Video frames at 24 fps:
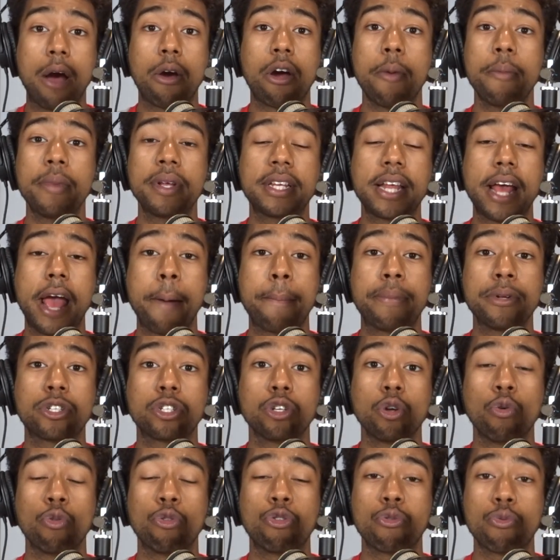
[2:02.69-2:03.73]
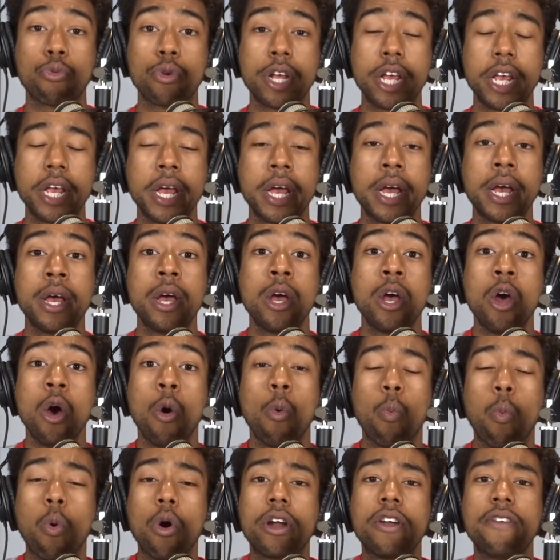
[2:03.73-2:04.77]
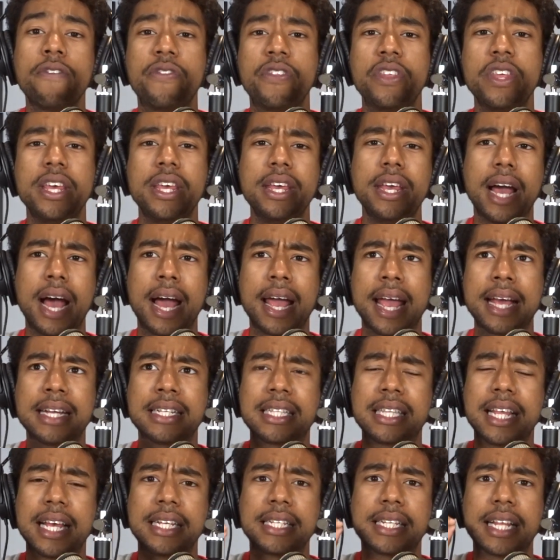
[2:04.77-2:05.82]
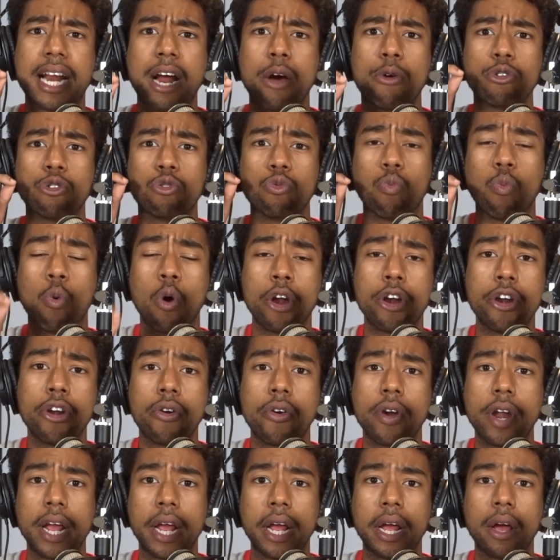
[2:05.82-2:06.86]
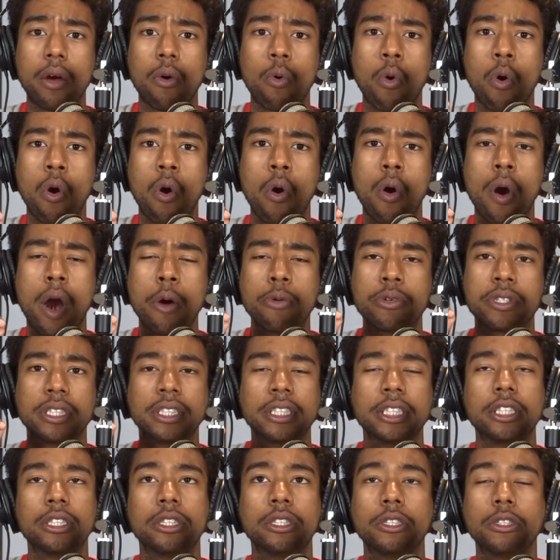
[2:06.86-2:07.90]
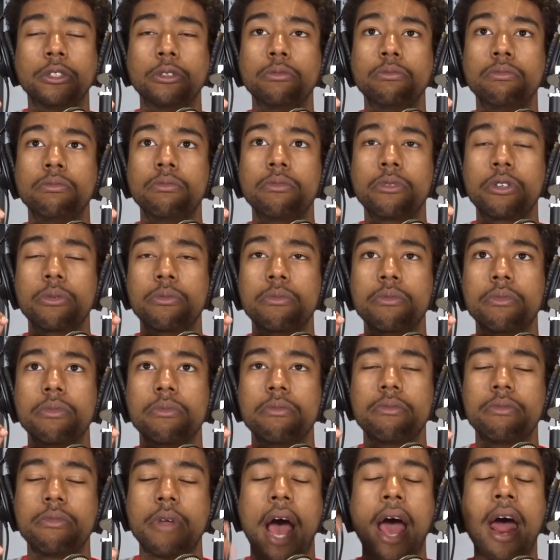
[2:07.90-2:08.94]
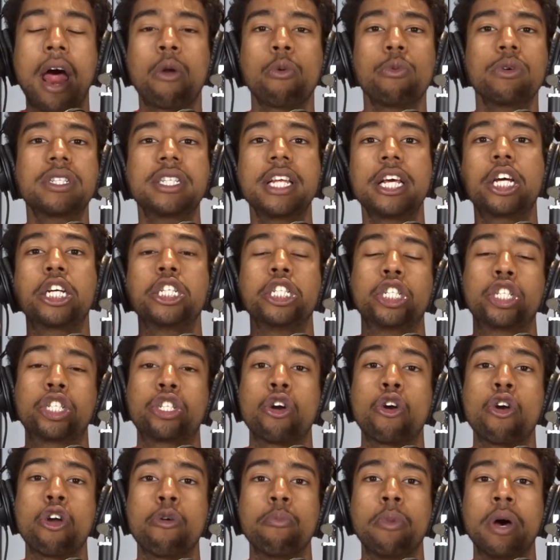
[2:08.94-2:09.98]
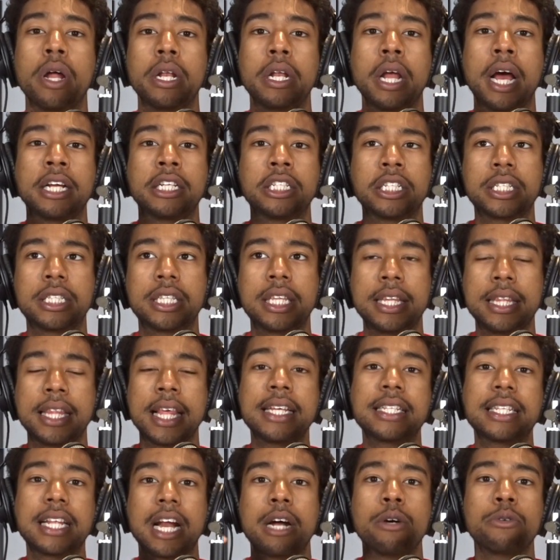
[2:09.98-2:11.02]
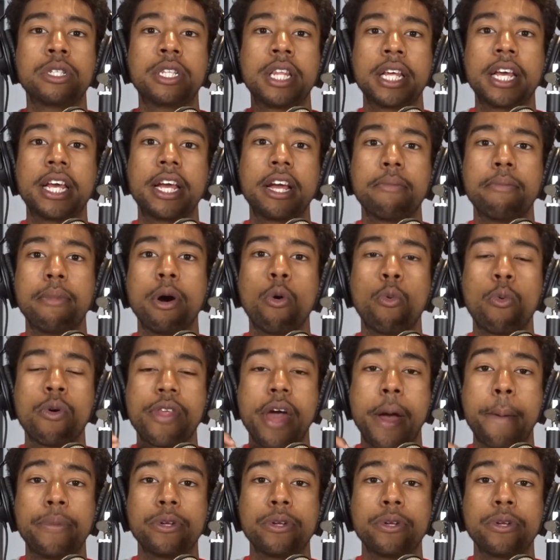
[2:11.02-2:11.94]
Now coming to episode 3, one of the, I guess, things that I was wondering, or I was a little, I don't want to say concerned, but things that I was thinking about